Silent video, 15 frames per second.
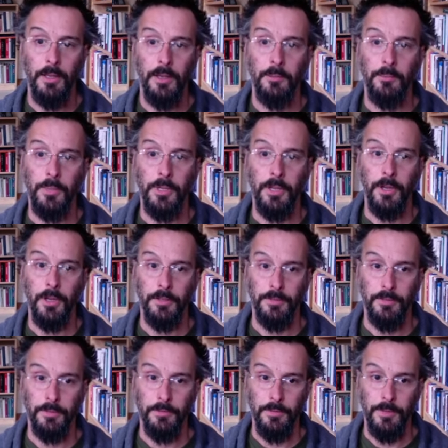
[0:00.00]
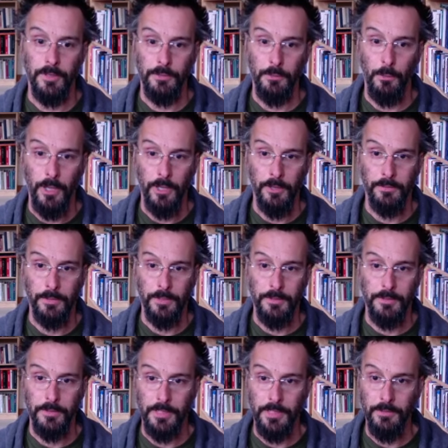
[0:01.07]
because of this way of
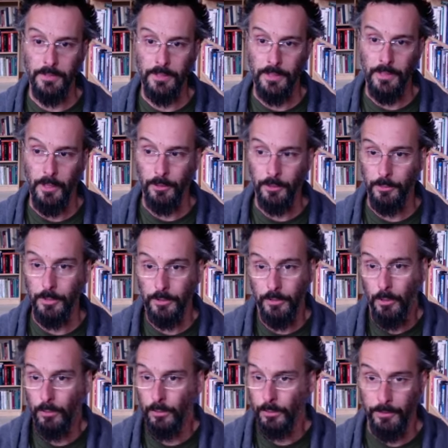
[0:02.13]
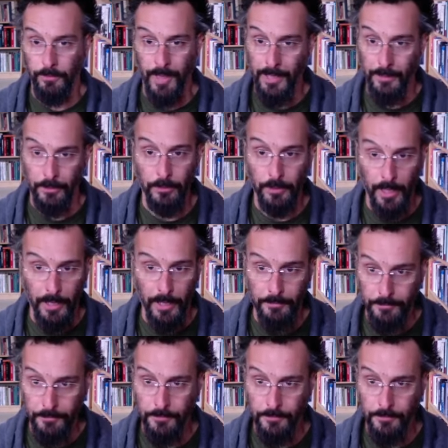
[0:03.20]
conceiving the ultimate goal of adult life.